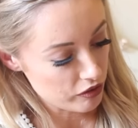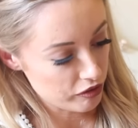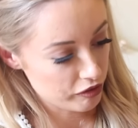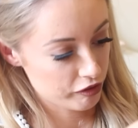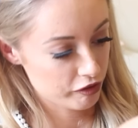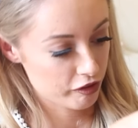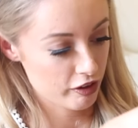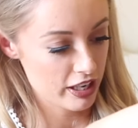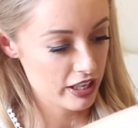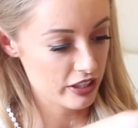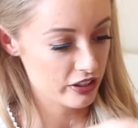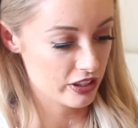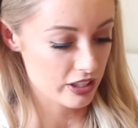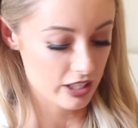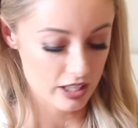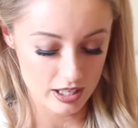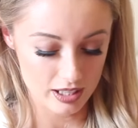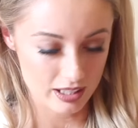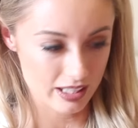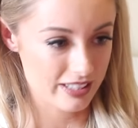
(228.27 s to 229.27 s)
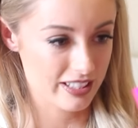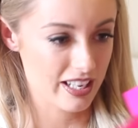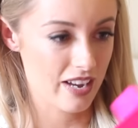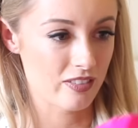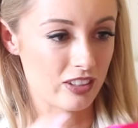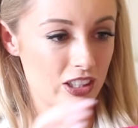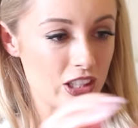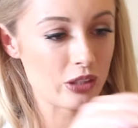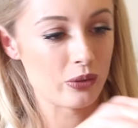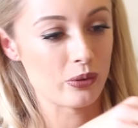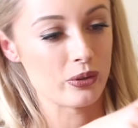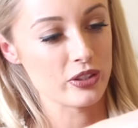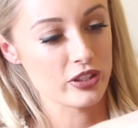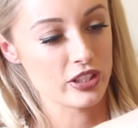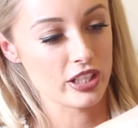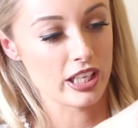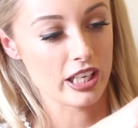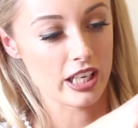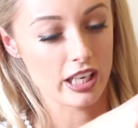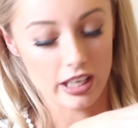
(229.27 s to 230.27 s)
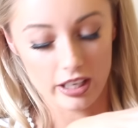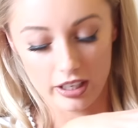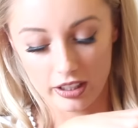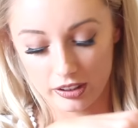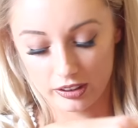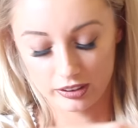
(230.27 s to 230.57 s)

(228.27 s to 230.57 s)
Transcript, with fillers: Fraser. Let's have a look what's in here.